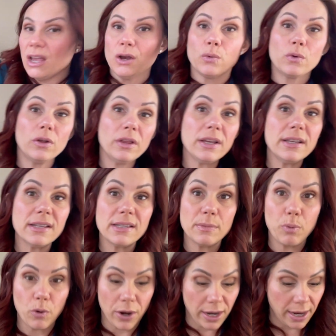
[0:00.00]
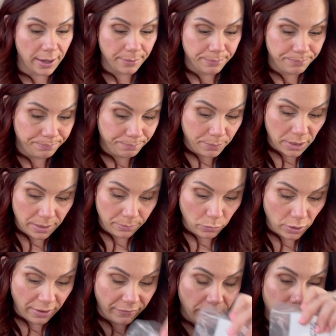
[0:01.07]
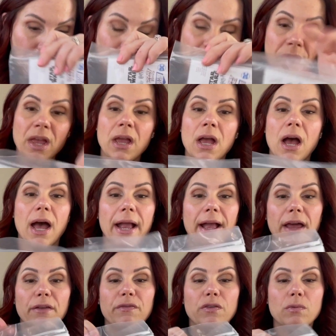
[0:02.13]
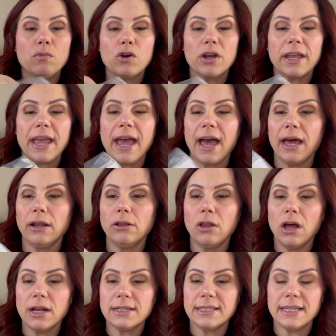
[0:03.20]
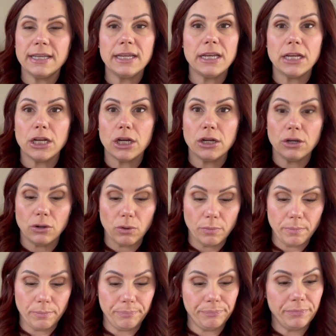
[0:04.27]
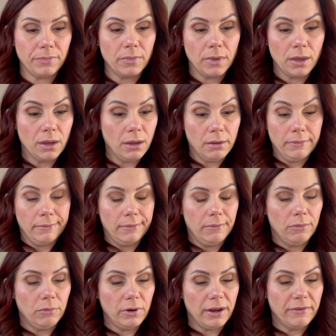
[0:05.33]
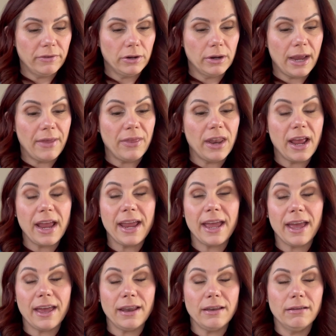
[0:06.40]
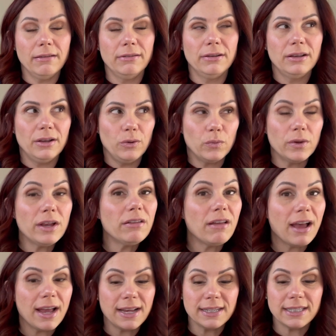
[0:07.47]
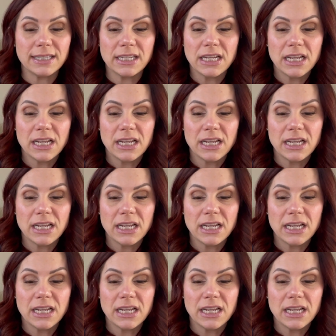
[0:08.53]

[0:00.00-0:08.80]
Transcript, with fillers: really disappointing, but whatever. I got a few more catalogs in here. No, whatever. And then I had realized